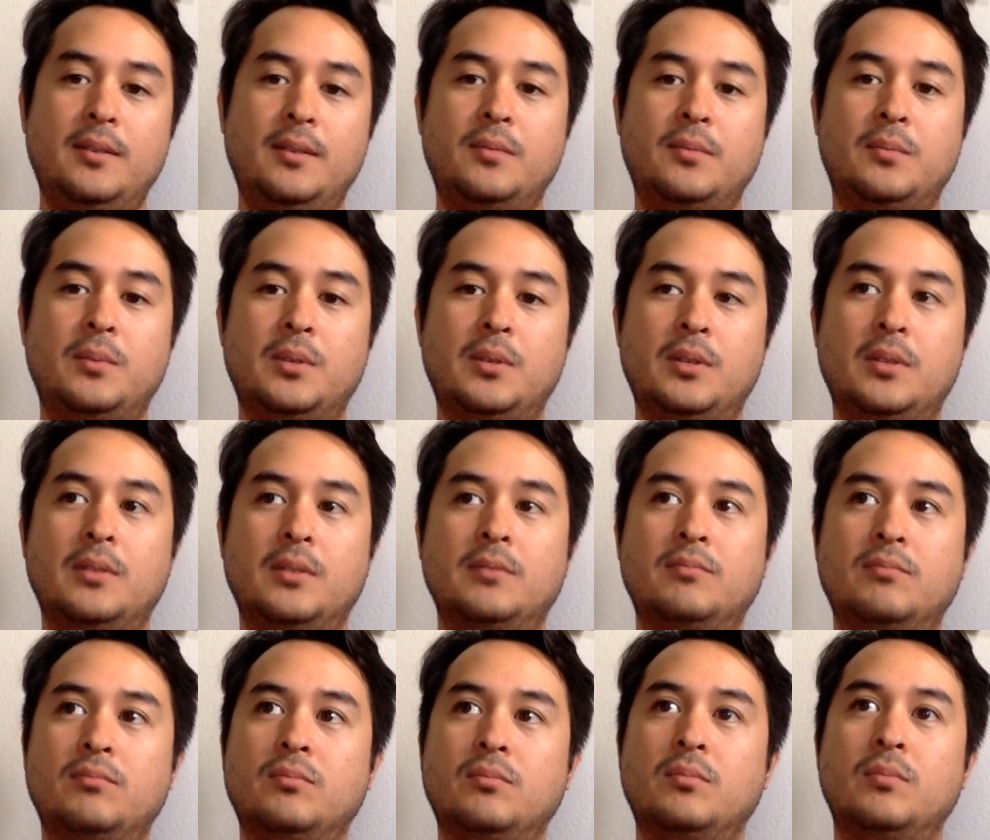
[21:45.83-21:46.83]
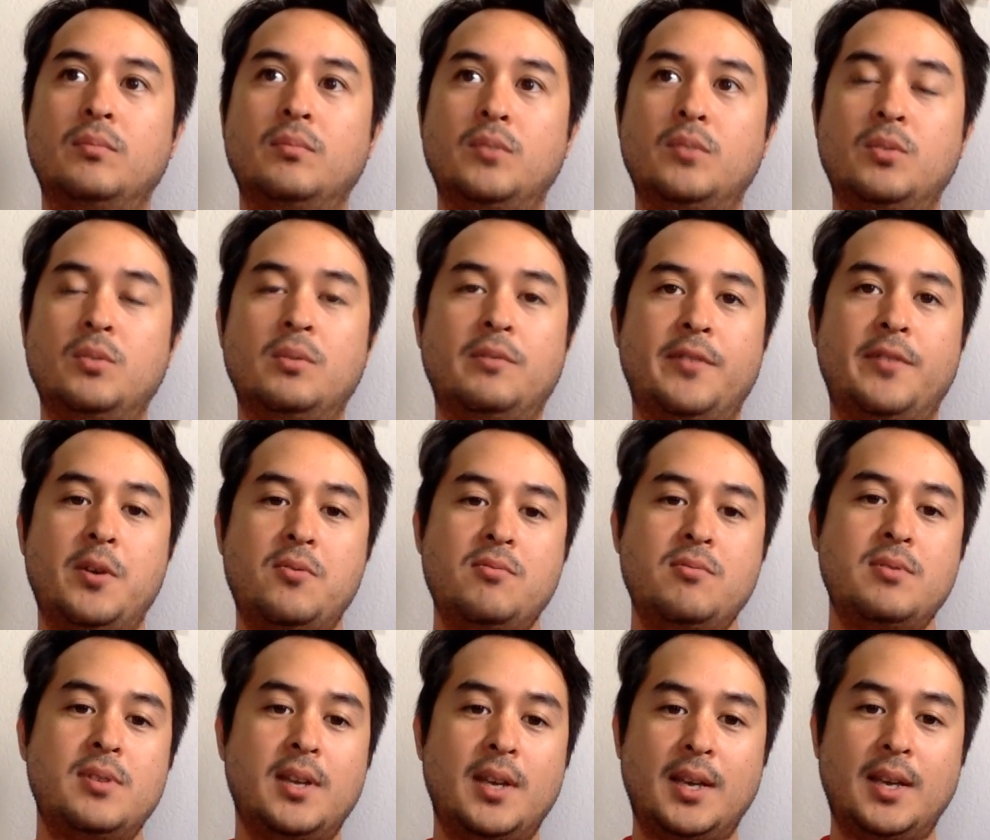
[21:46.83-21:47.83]
We'll do a vote
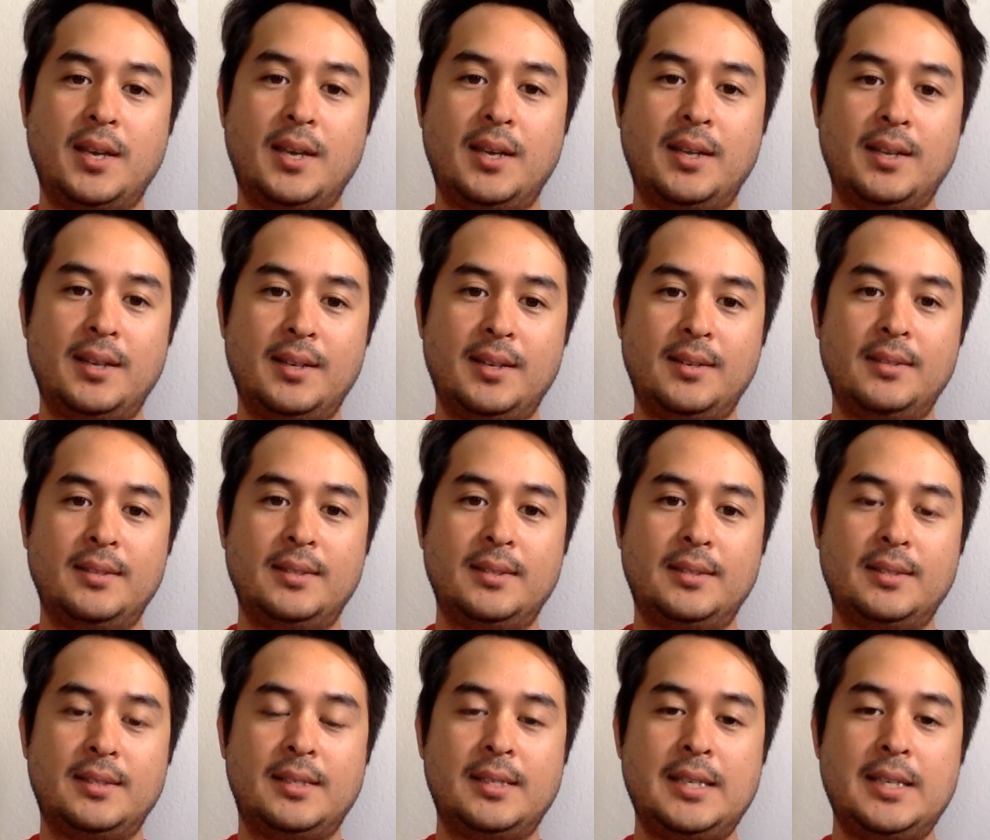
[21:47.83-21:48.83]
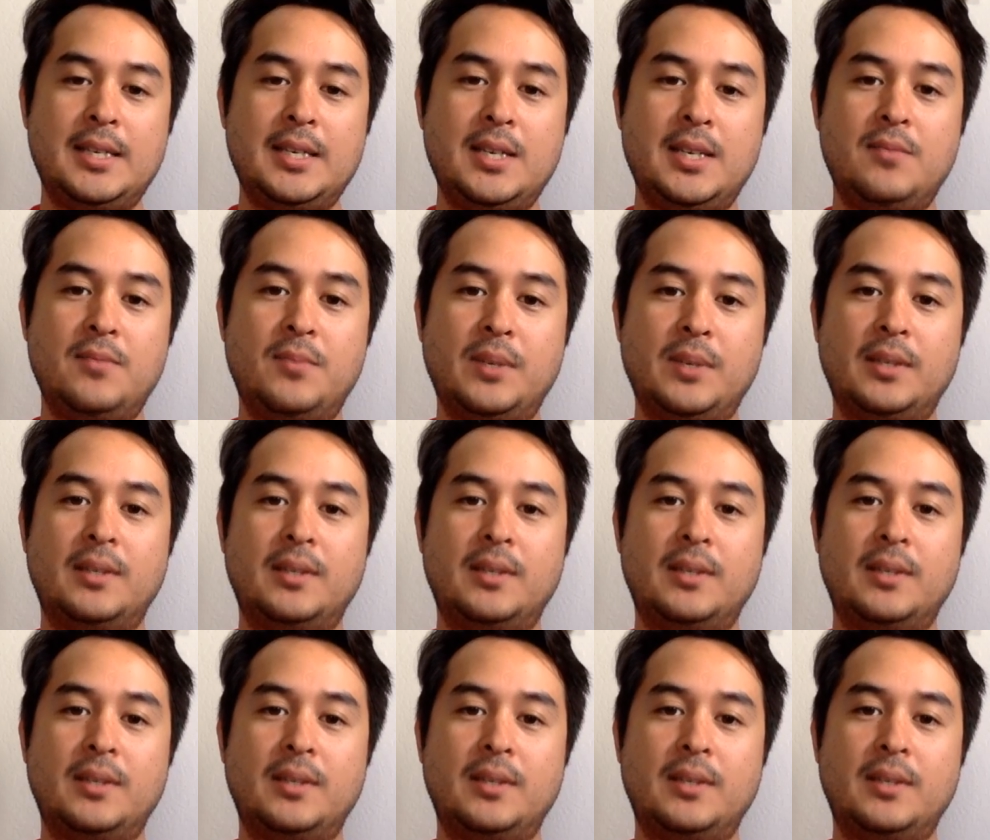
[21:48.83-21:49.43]
and see what